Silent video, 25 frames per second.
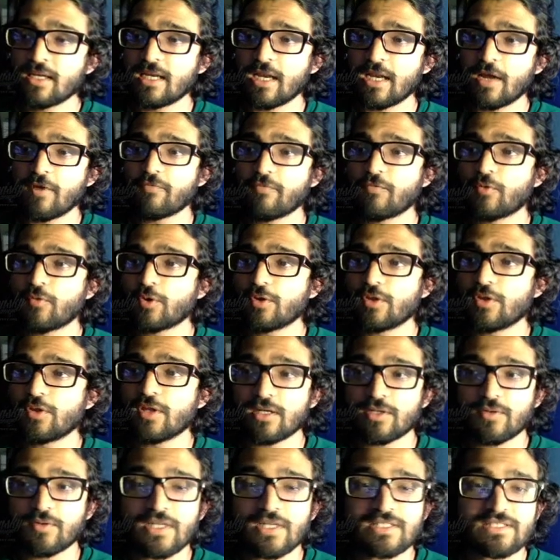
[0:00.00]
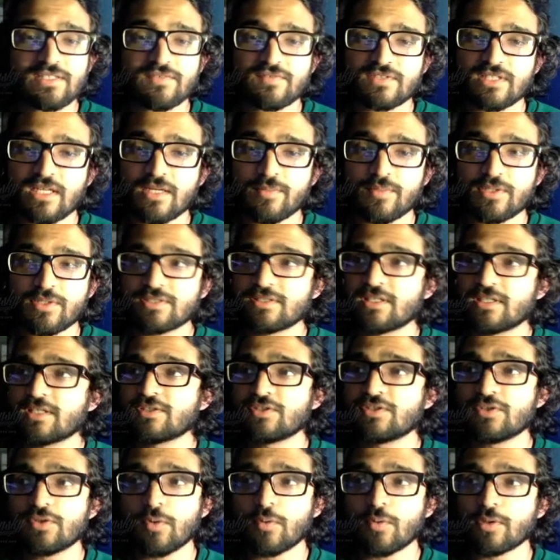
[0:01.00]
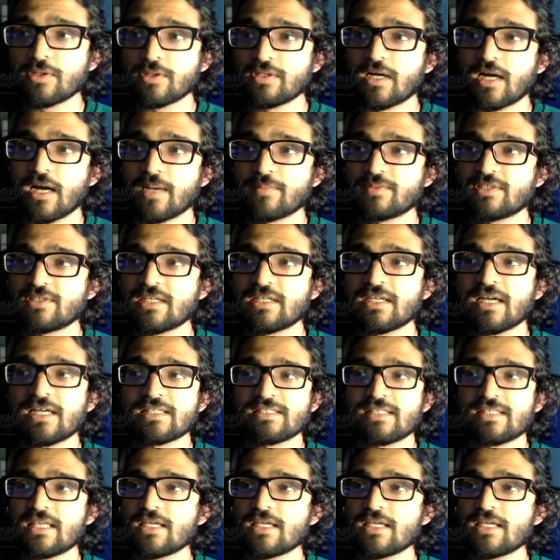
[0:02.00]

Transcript: Now, for the aggressive snipers, there's no other option, guys.